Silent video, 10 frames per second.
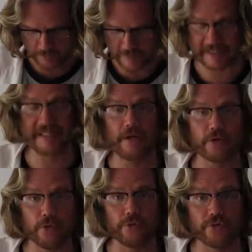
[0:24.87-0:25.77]
This is how
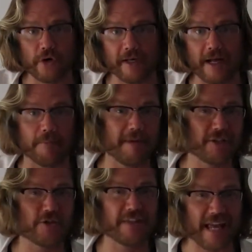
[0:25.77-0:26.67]
you started out. Make
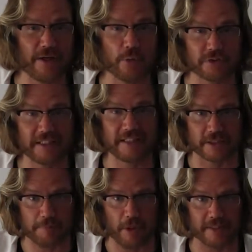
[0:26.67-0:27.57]
sure they don't see
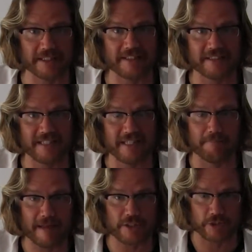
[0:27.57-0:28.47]
this part. This is the
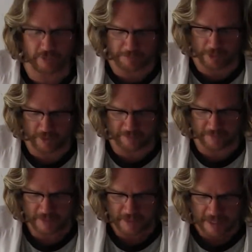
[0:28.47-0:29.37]
magic trick part.
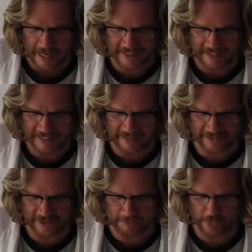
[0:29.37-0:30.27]
I take
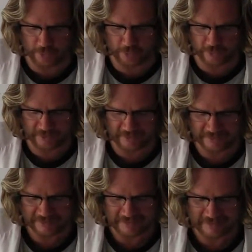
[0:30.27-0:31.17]
this spoon.
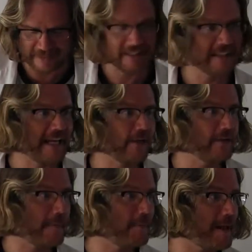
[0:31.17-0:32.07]
Thank you,
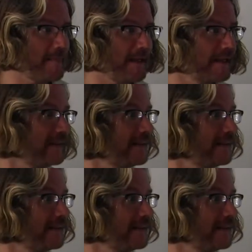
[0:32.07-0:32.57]
diaper baby.